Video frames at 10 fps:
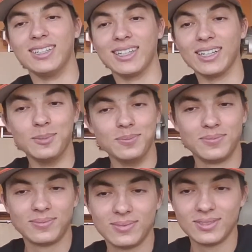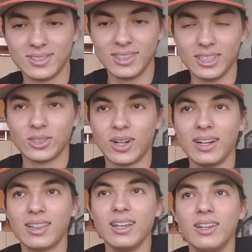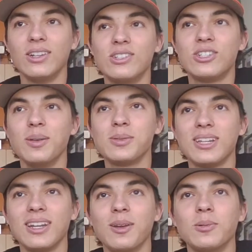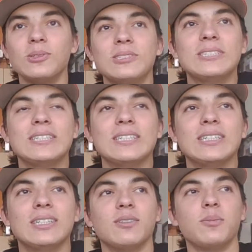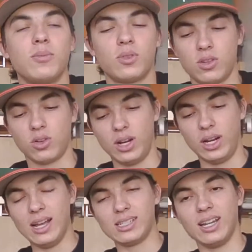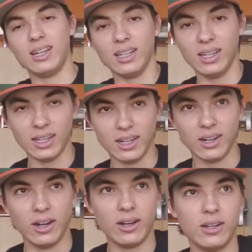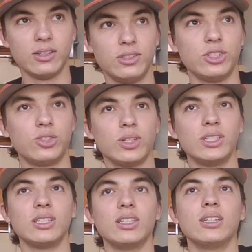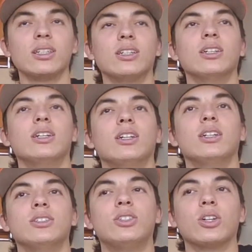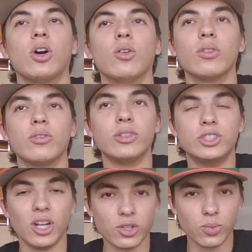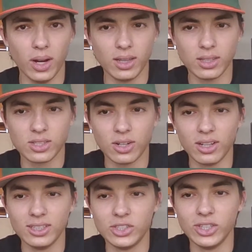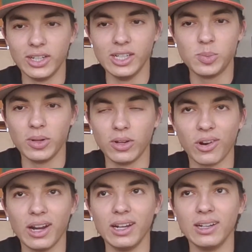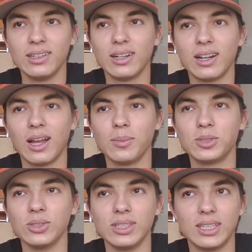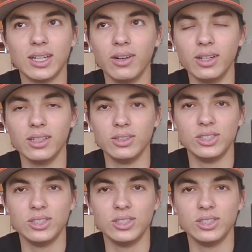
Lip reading: Yeah, that's right. Thank you to James Canable. Great SID here. Just recently took over for Josh White at the start of this year. He's been great, absolutely killing it.